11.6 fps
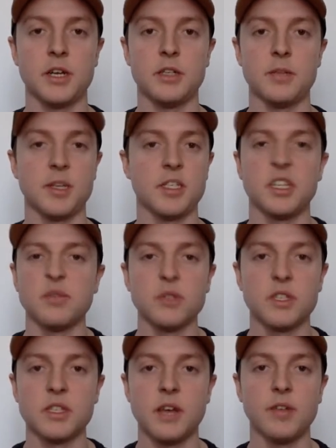He's about
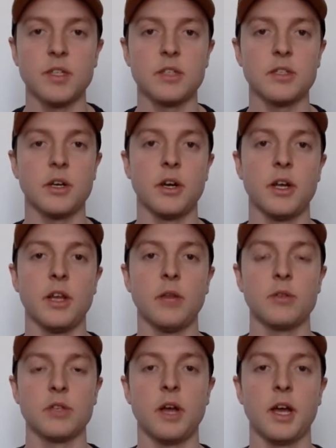6'7", so he
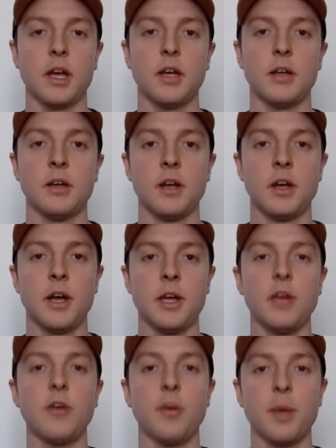looks like a
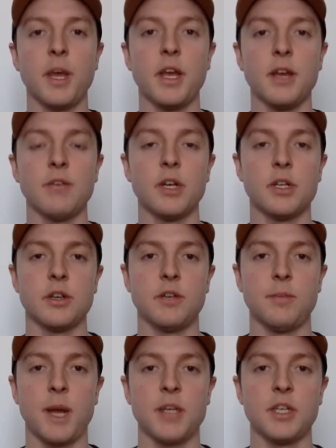European version of
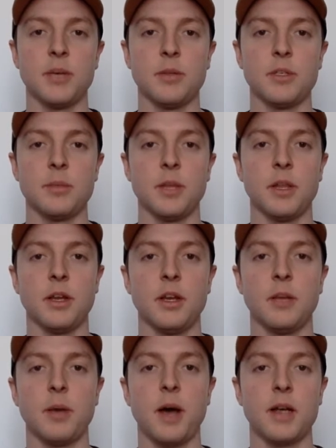Magic with his ability
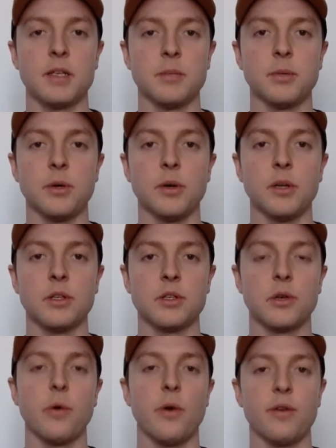to pass the ball and
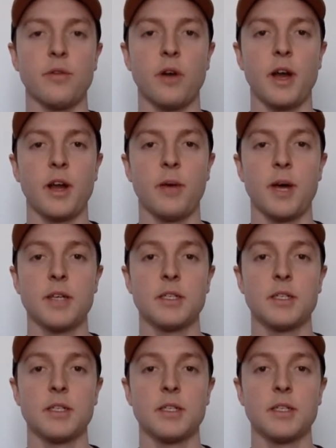score in a variety of ways.